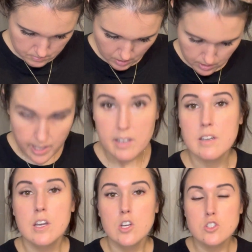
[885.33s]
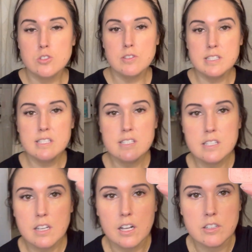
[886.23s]
Okay, so this is the
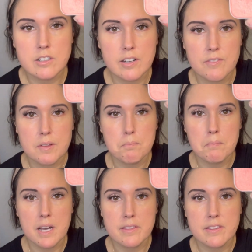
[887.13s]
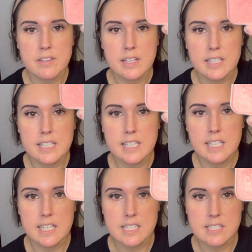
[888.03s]
color of the month,
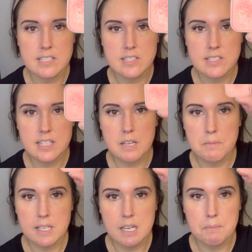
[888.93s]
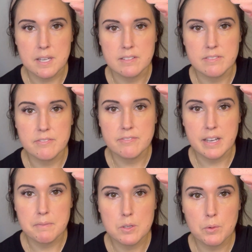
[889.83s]
Kiss. This is coming up in
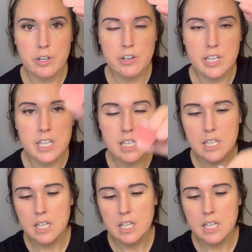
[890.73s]
February.